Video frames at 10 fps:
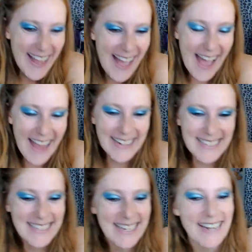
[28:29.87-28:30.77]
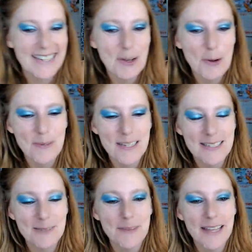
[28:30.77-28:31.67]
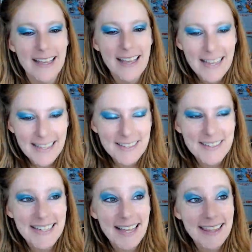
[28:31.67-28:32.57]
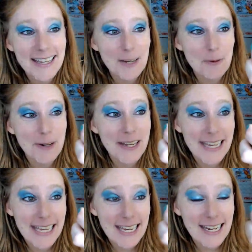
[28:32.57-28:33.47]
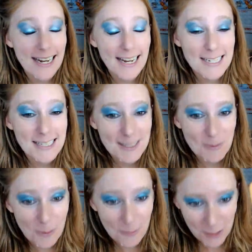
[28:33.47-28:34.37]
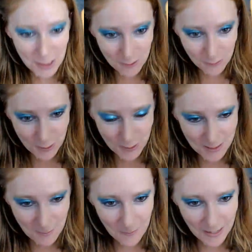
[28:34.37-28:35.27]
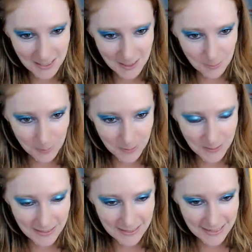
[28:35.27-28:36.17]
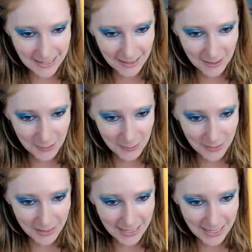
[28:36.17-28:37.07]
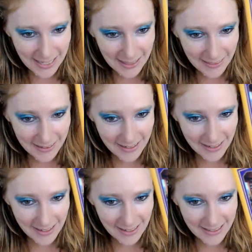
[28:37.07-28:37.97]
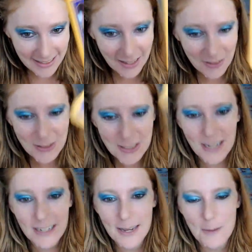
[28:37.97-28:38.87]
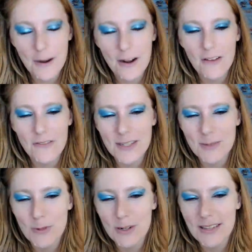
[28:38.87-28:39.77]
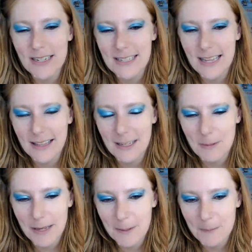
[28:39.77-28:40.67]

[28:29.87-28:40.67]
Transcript: actually had to go because I'm like, there's nothing I want to eat. I just want fresh fruits and vegetables. I literally look at, and now they're talking about all of this. What are they telling me?